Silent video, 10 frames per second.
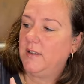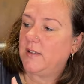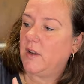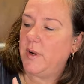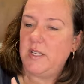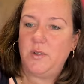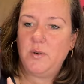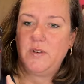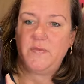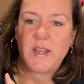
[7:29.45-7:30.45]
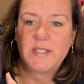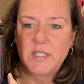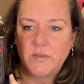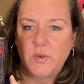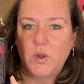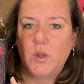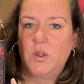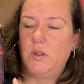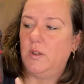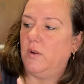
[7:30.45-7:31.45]
going to a
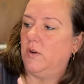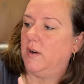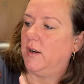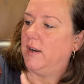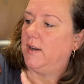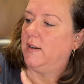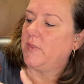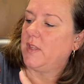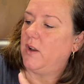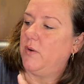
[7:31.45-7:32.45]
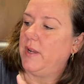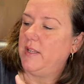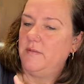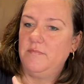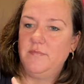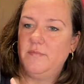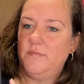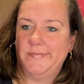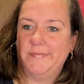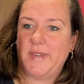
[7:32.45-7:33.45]
festival or going
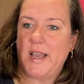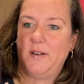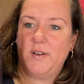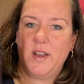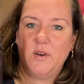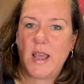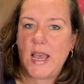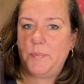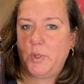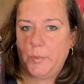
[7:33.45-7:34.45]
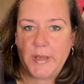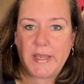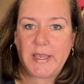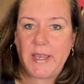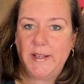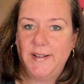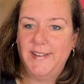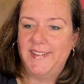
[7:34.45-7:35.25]
I don't know, apple picking.